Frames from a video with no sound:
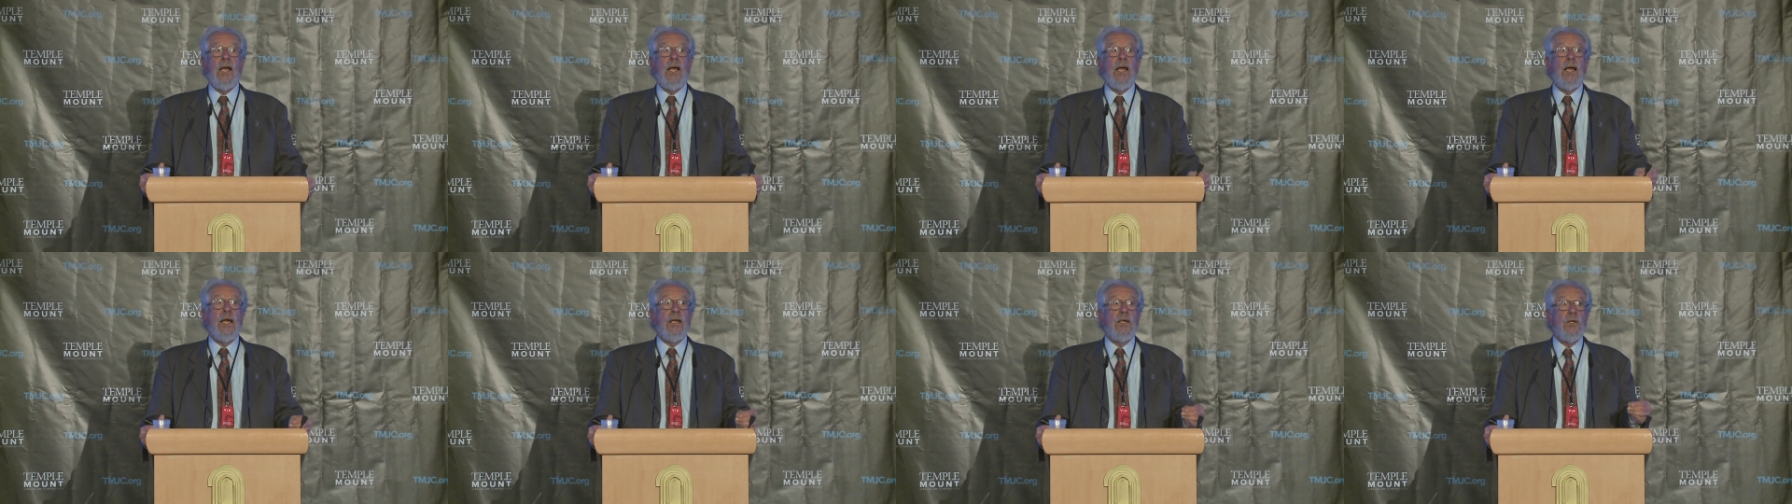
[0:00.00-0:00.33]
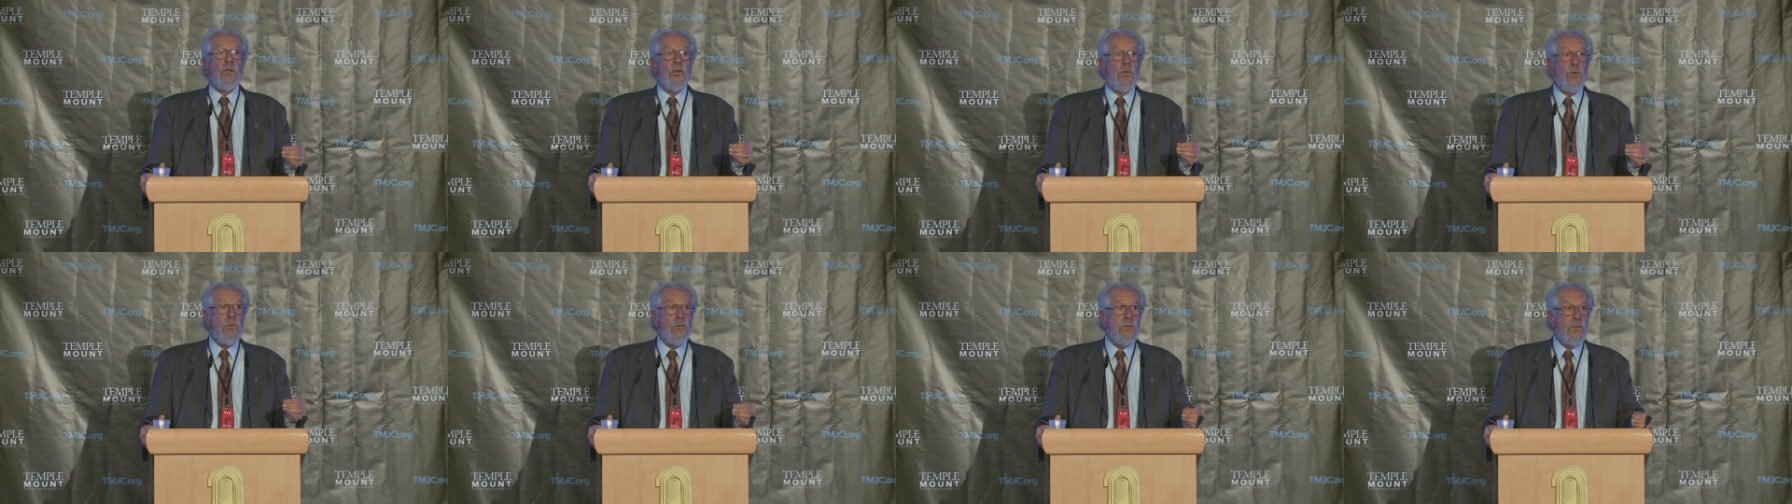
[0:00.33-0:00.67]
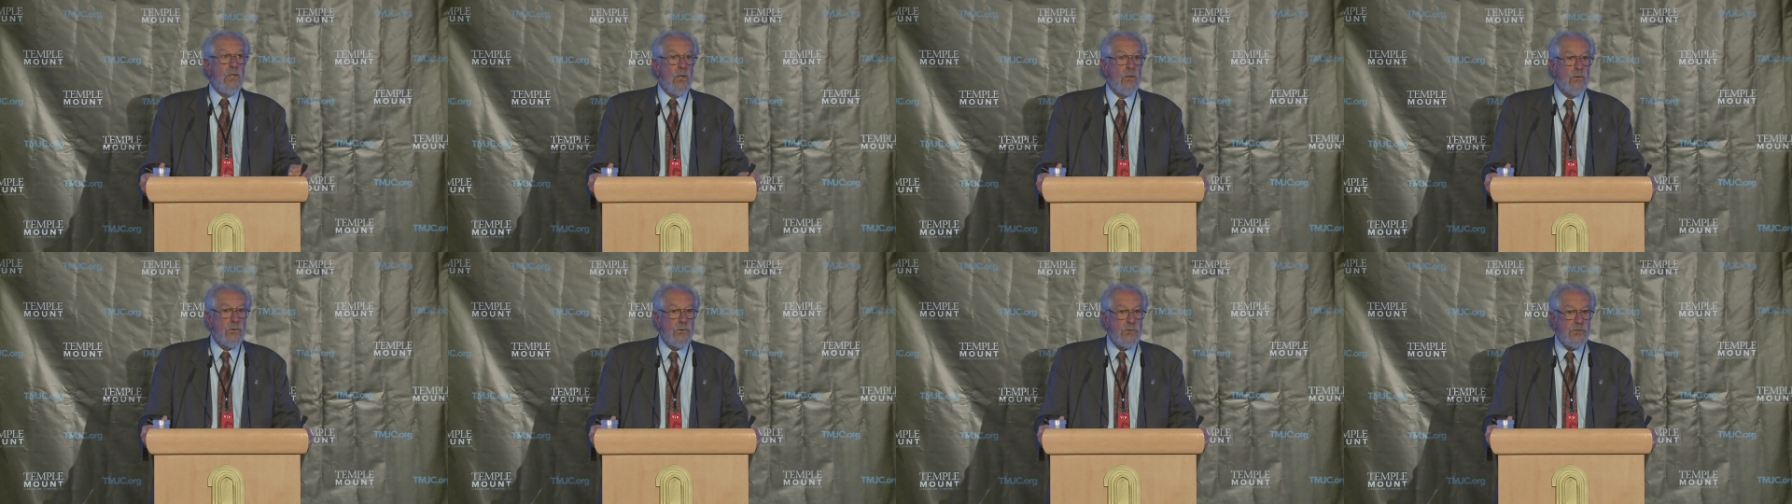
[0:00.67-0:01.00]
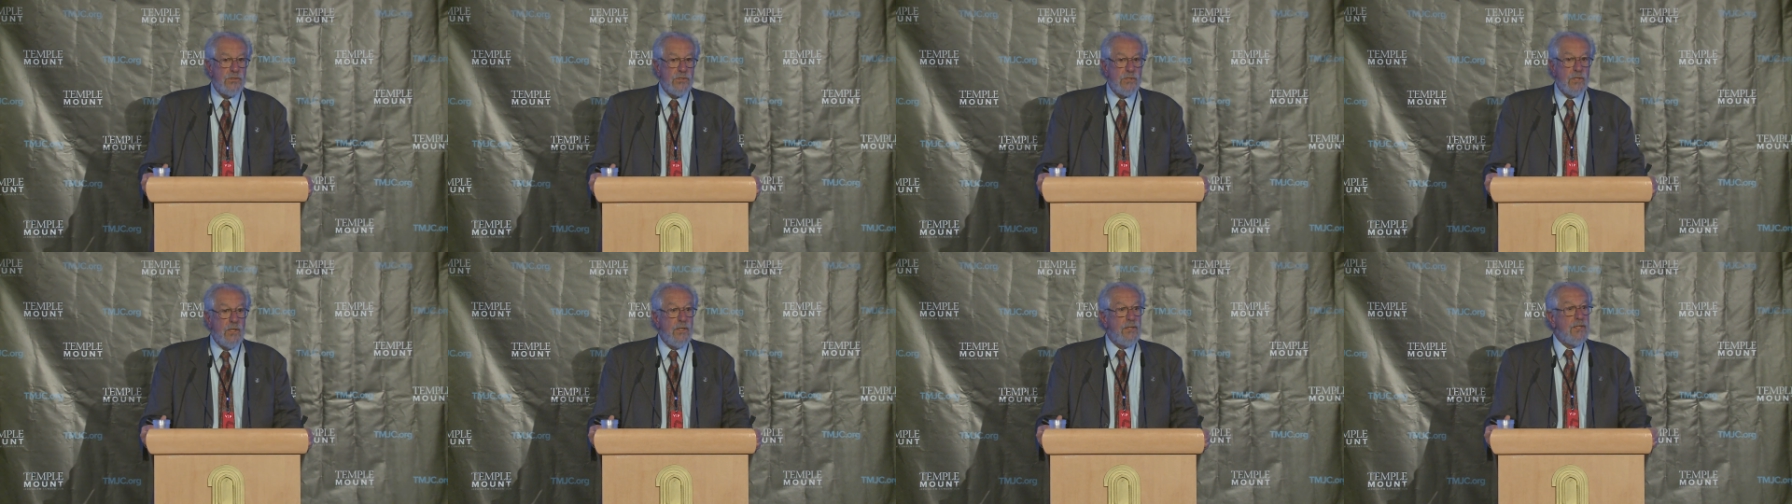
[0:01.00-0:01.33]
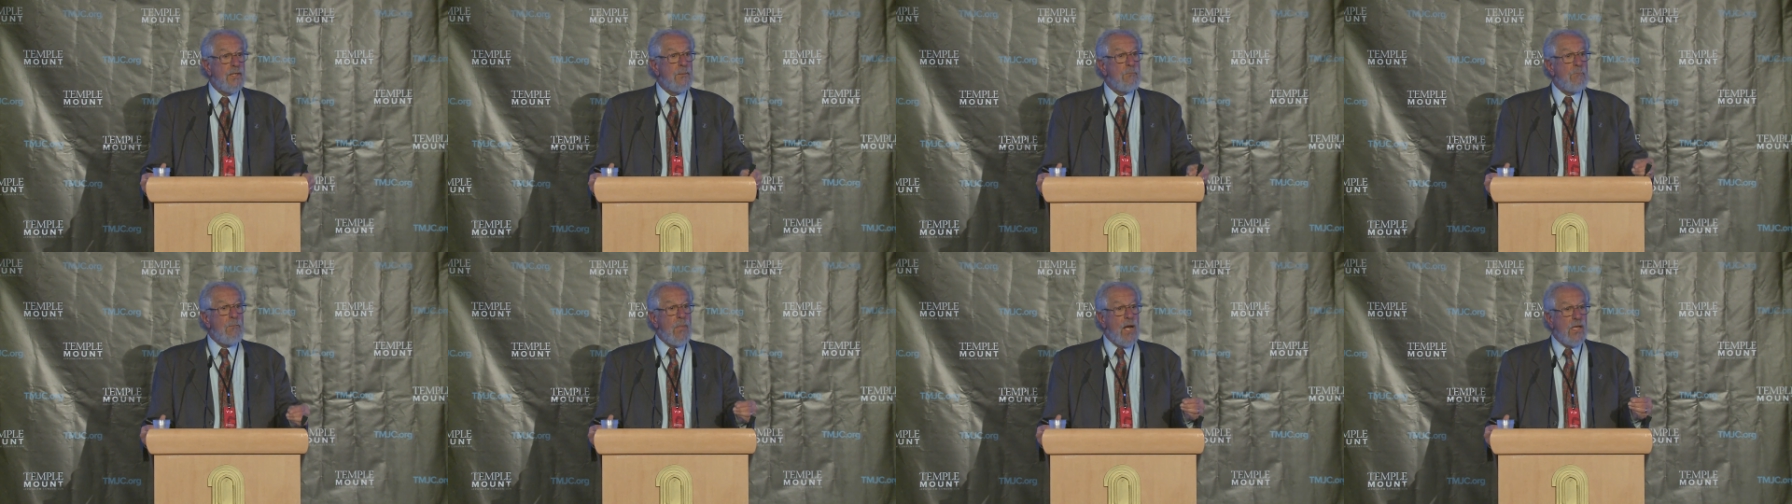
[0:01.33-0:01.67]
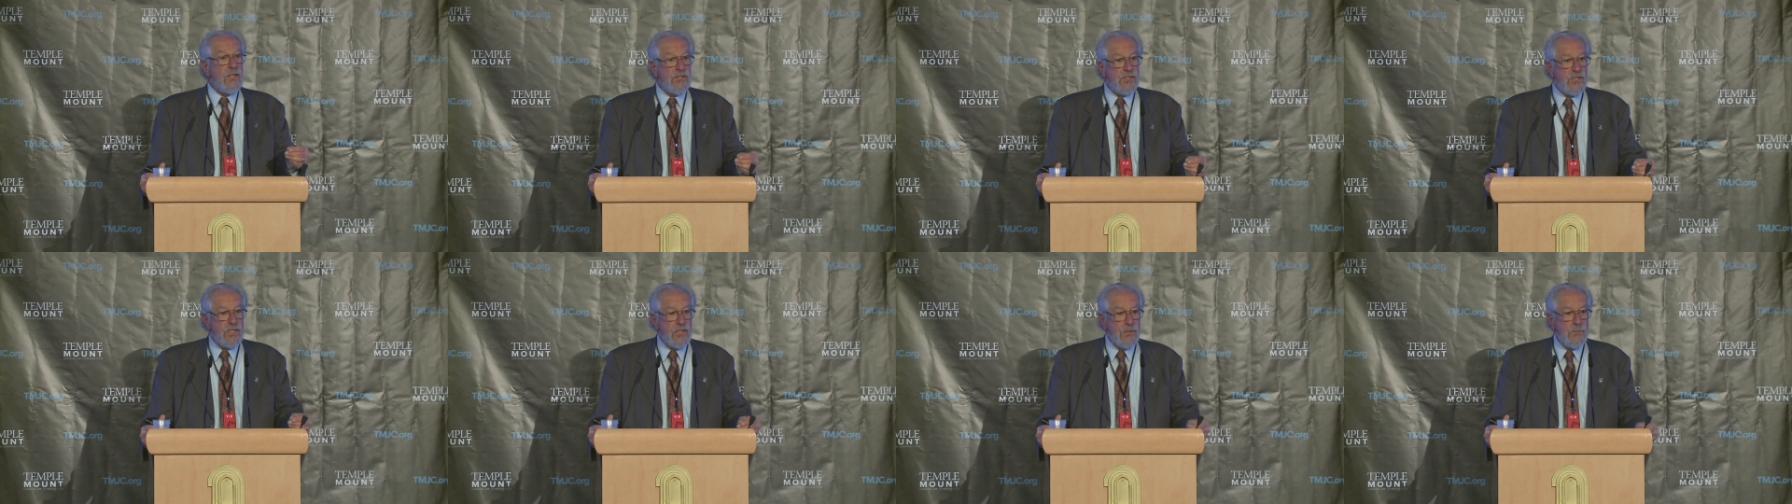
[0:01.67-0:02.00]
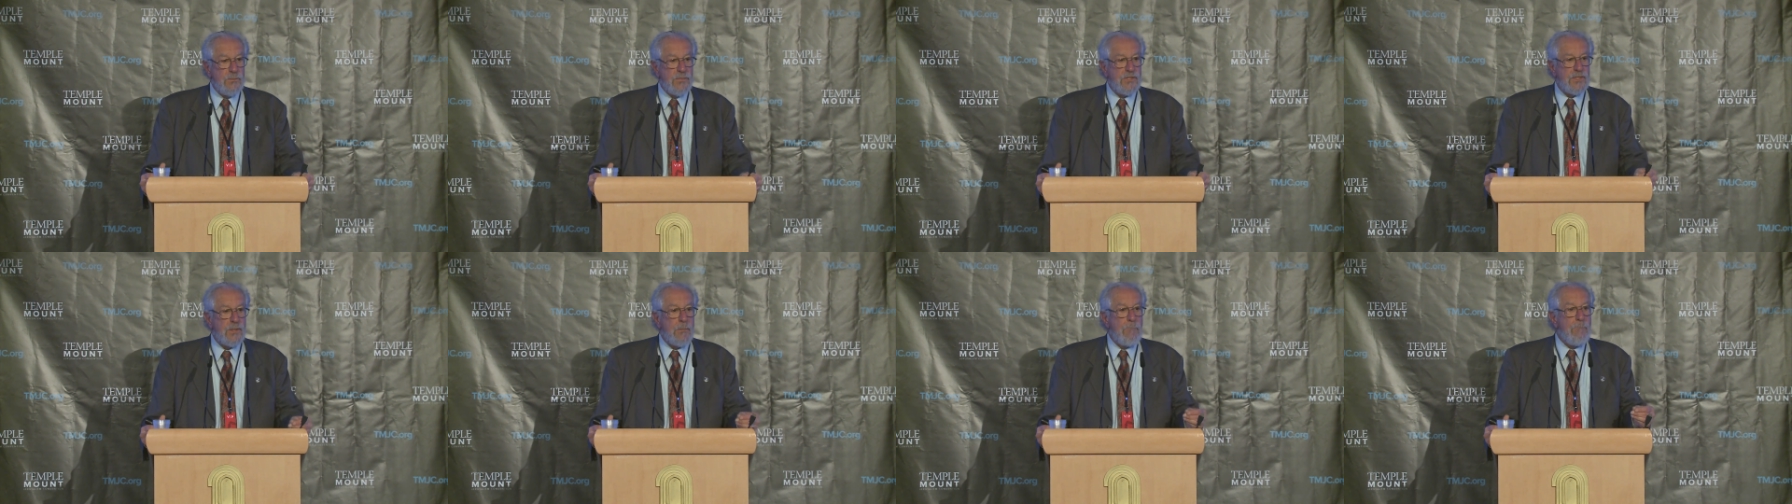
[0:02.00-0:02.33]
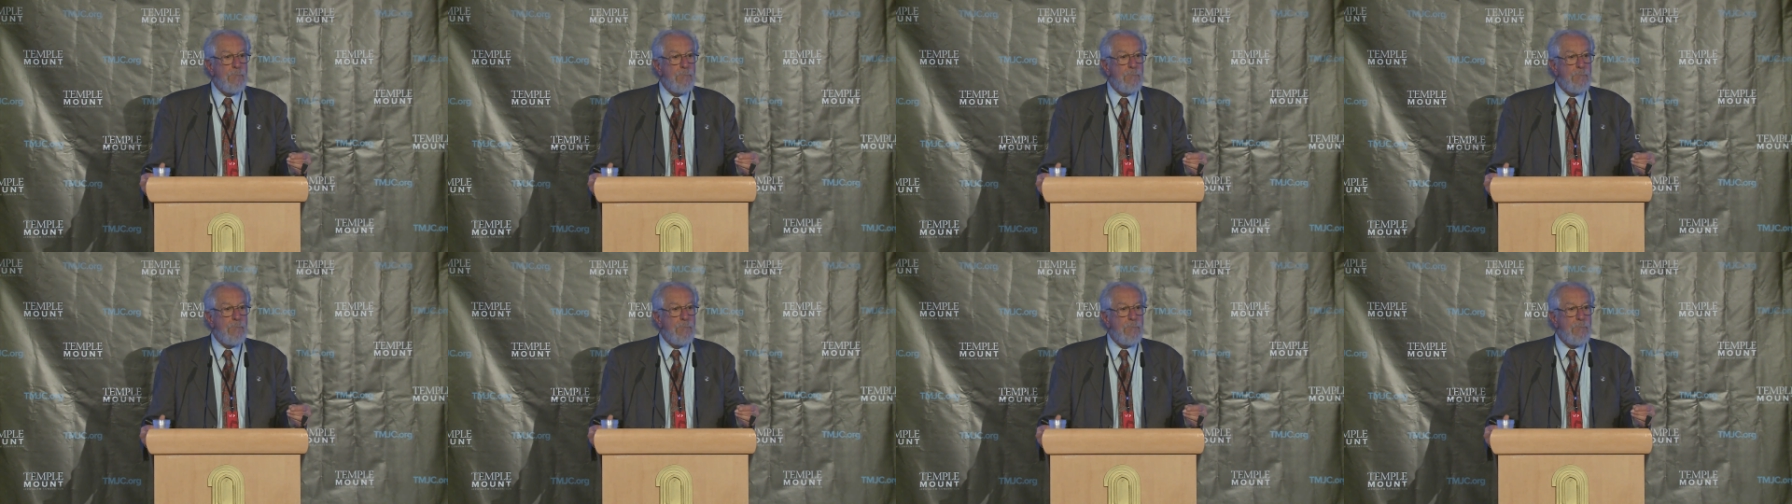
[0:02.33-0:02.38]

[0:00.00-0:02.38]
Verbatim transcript: and who knows, the Muslims